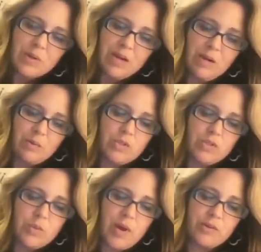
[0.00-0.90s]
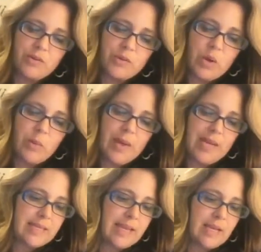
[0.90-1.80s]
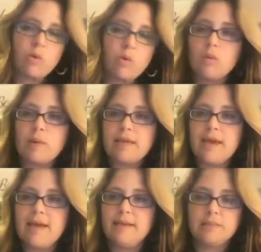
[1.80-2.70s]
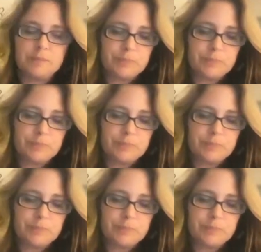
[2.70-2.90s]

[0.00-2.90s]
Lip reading: Would you rather do a weeknight or a weekend?